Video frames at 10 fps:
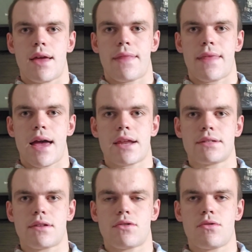And that
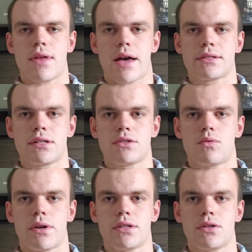is the
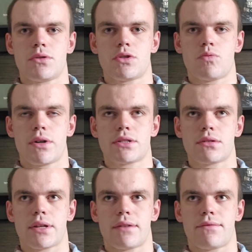2022
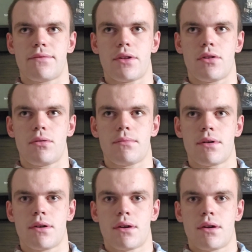Switzerland film,
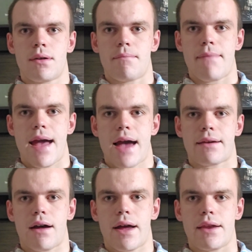
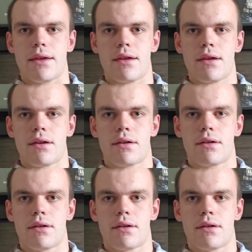Mad Heidi.